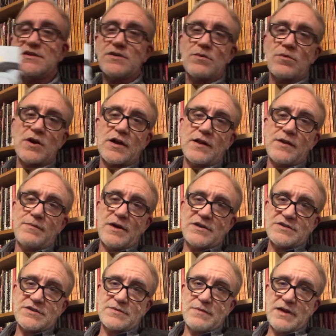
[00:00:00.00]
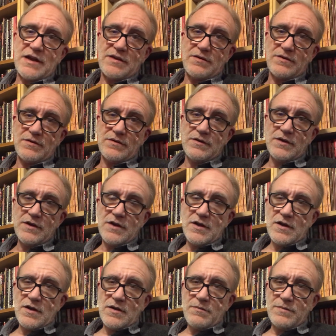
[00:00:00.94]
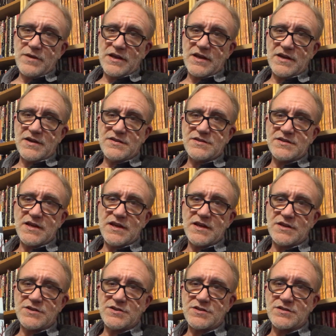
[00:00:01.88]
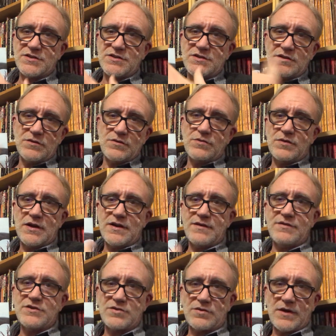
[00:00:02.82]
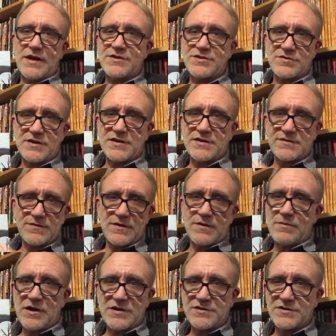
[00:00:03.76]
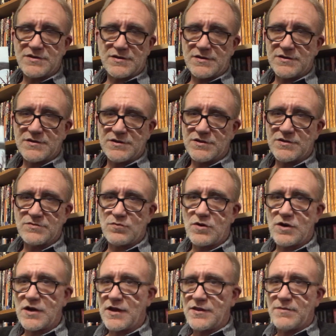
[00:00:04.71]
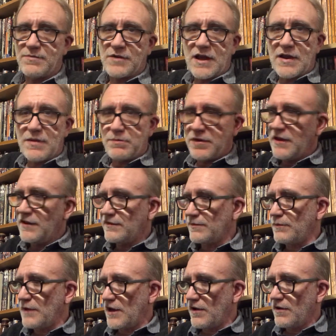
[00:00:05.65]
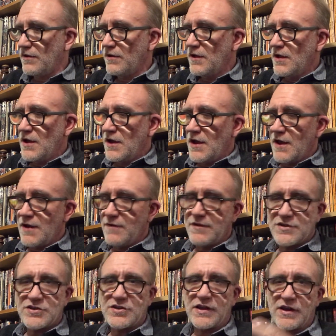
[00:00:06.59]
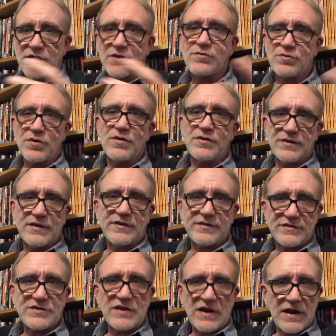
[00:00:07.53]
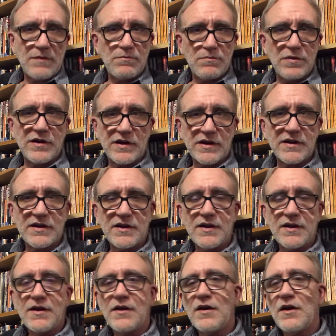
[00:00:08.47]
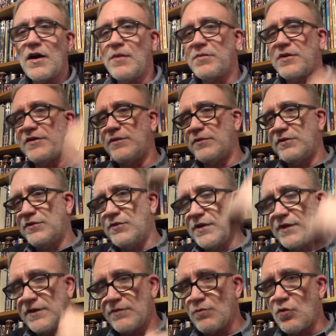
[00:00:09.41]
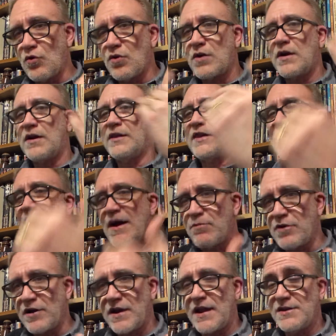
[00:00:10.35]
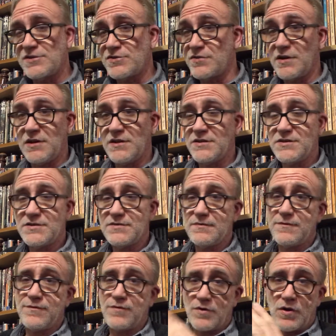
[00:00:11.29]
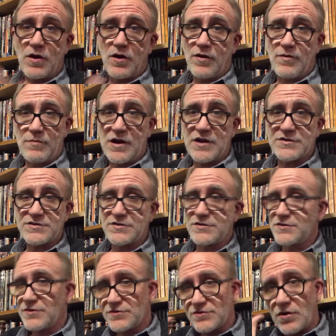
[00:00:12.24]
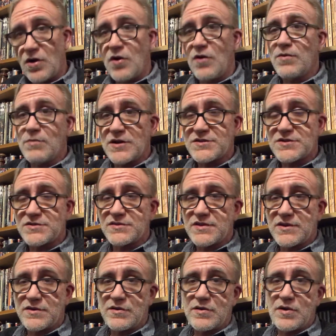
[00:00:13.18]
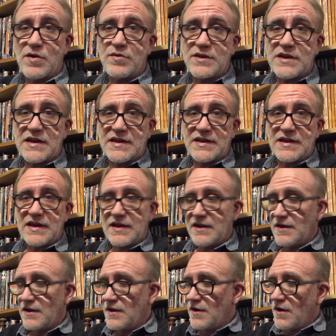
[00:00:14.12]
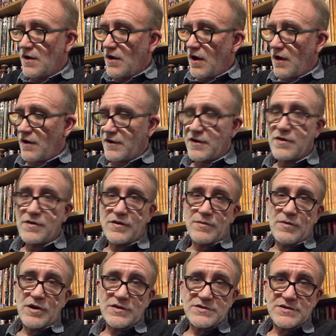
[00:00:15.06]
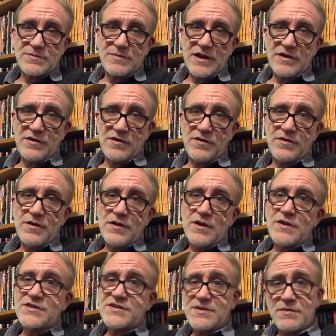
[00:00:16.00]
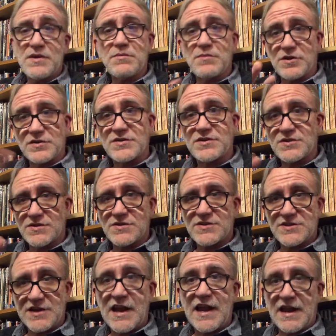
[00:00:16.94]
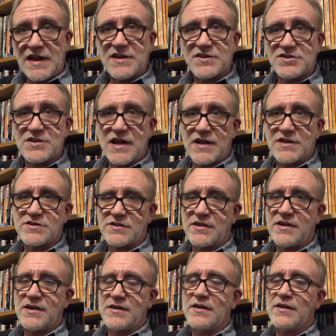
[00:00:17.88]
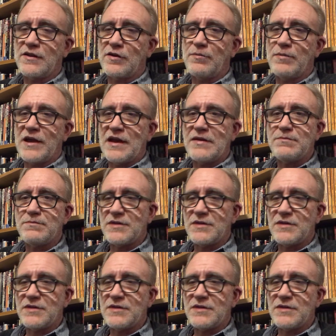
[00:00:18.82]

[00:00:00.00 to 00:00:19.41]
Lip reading: to work on the monster manual because he could just do individual entries for the monsters and just work on them kind of piecemeal, and eventually it grew into this giant book because he was doing these more elaborate entries for all the monsters. So all the monsters that are in OD&D are here in the monster manual. Some of them are changed actually a little bit,